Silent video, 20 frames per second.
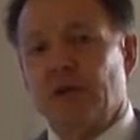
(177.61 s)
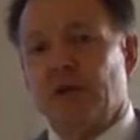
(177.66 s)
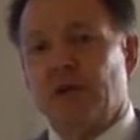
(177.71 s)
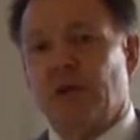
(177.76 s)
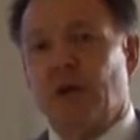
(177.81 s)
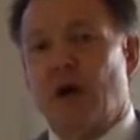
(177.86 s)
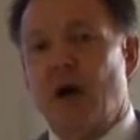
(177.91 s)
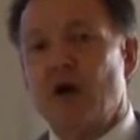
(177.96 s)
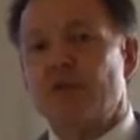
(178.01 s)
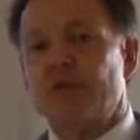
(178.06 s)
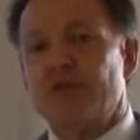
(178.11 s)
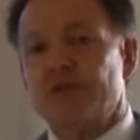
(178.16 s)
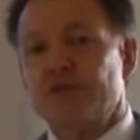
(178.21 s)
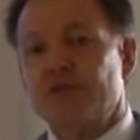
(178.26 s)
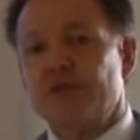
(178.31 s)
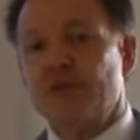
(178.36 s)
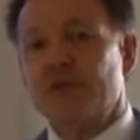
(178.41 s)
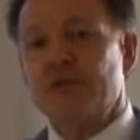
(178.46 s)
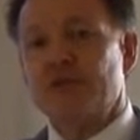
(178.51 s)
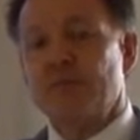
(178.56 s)

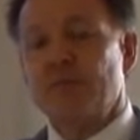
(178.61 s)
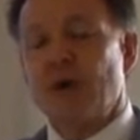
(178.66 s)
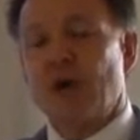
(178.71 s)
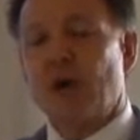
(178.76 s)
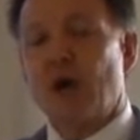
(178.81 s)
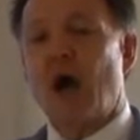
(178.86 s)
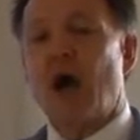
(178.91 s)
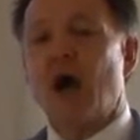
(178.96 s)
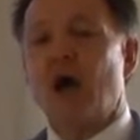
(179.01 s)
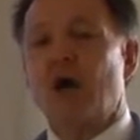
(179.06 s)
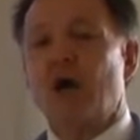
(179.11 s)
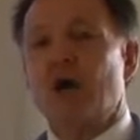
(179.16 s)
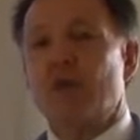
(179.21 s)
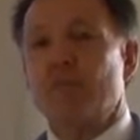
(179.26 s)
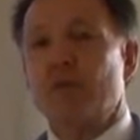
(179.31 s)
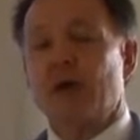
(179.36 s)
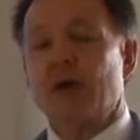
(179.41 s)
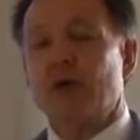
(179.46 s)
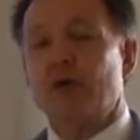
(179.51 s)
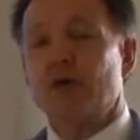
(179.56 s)
160
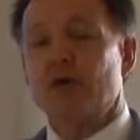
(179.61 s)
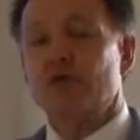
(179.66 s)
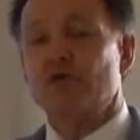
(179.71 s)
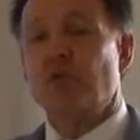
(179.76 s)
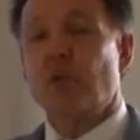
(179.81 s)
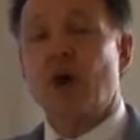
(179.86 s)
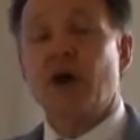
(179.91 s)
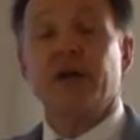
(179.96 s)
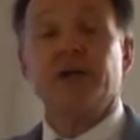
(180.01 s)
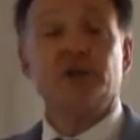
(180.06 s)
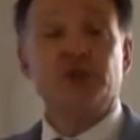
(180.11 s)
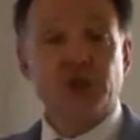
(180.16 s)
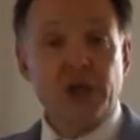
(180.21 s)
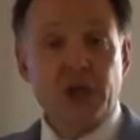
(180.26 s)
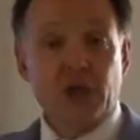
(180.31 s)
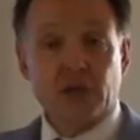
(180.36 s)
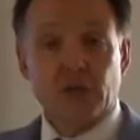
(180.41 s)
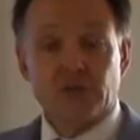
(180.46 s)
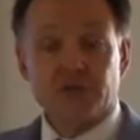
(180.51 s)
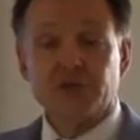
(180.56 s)
megahertz wide
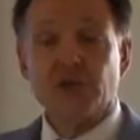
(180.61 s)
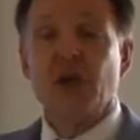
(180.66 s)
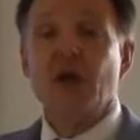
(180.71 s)
channels.